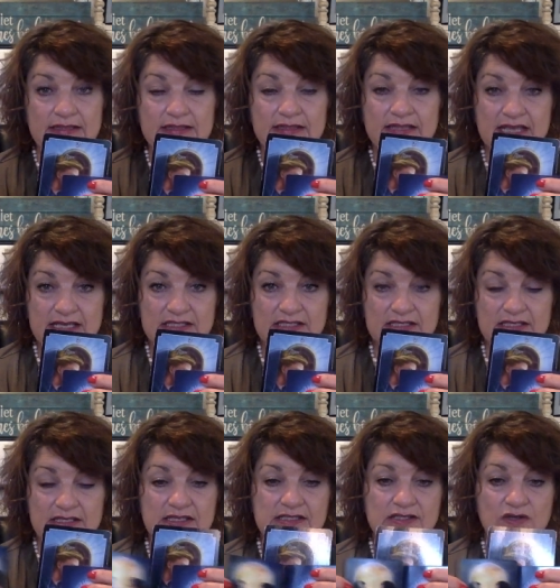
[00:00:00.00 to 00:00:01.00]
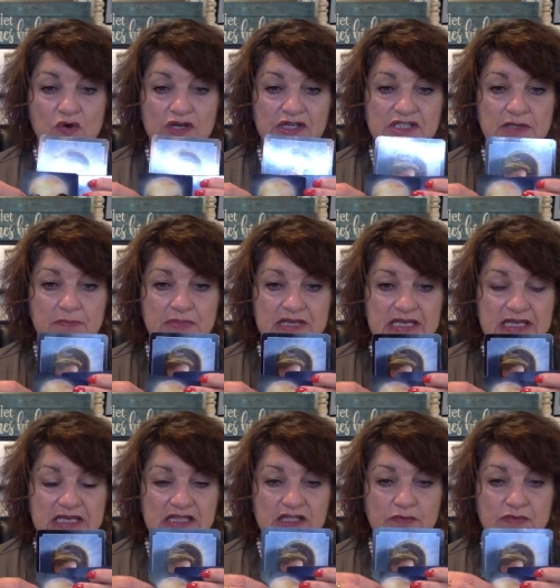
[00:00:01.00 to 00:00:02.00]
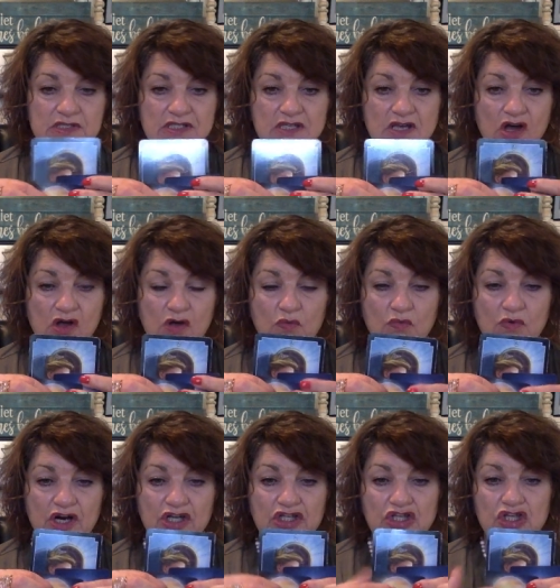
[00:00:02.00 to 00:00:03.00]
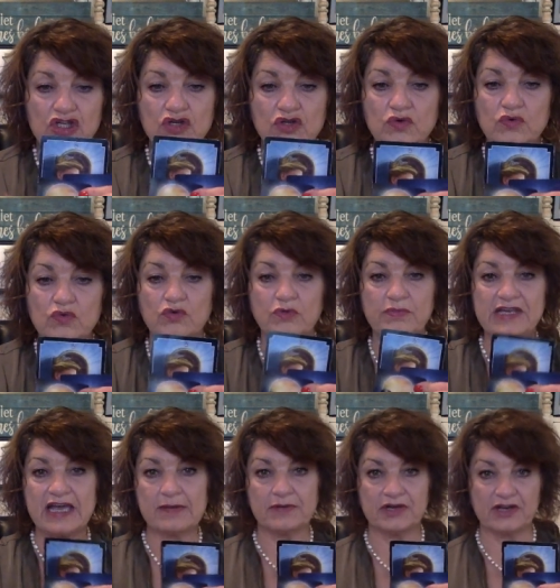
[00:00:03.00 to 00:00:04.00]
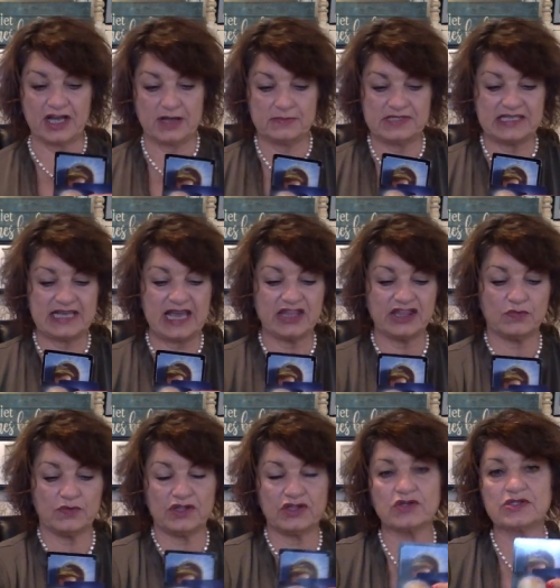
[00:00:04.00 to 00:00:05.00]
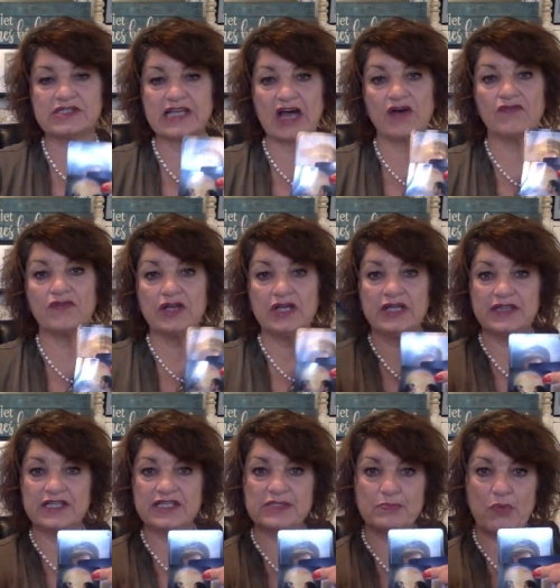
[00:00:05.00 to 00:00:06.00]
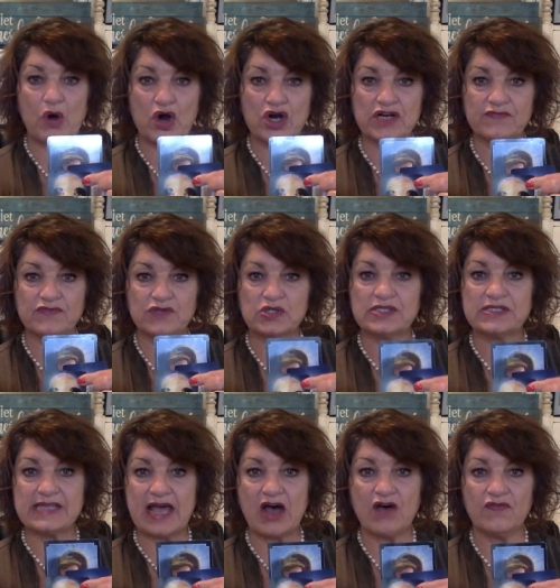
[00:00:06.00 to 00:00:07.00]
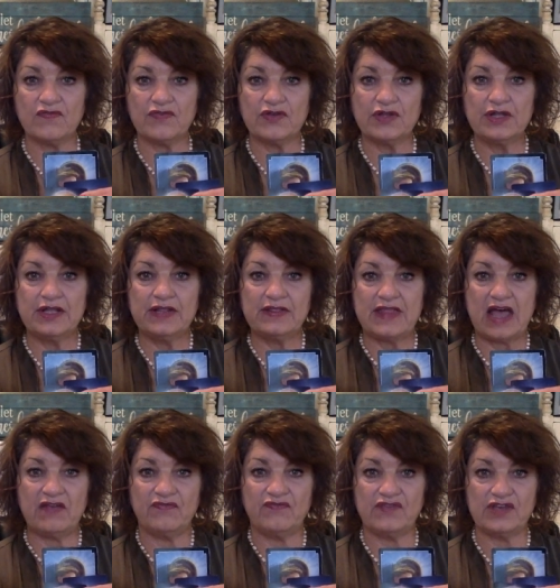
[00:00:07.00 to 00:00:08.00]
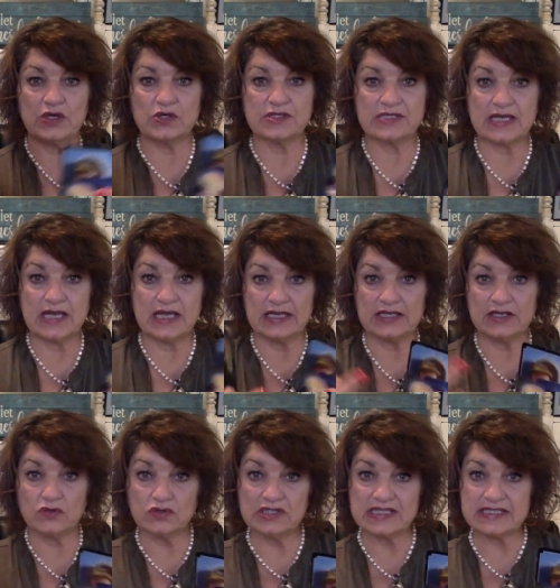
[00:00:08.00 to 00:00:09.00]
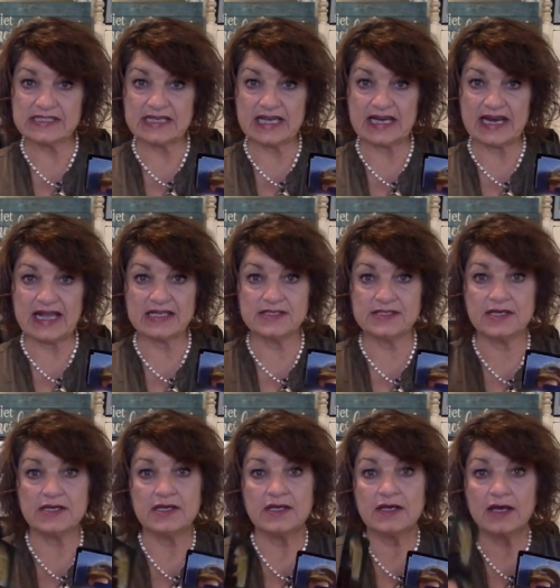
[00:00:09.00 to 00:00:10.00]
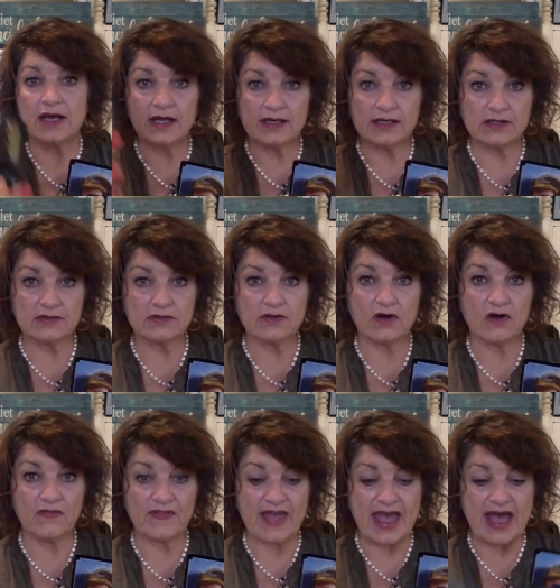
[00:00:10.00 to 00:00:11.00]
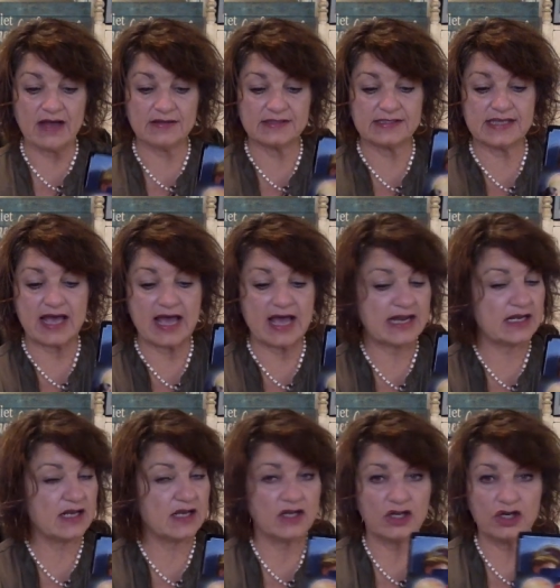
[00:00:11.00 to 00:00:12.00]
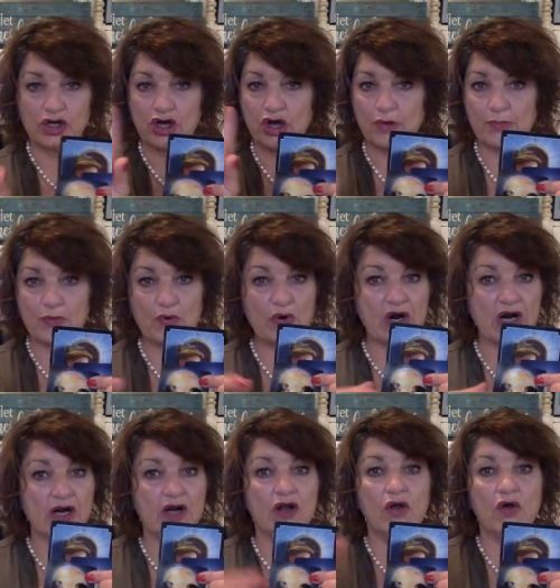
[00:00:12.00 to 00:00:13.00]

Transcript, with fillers: this is going to be the result where you will be able to come together with yourself. This part of yourself that feels a little disconnected, a little on the outside, no more.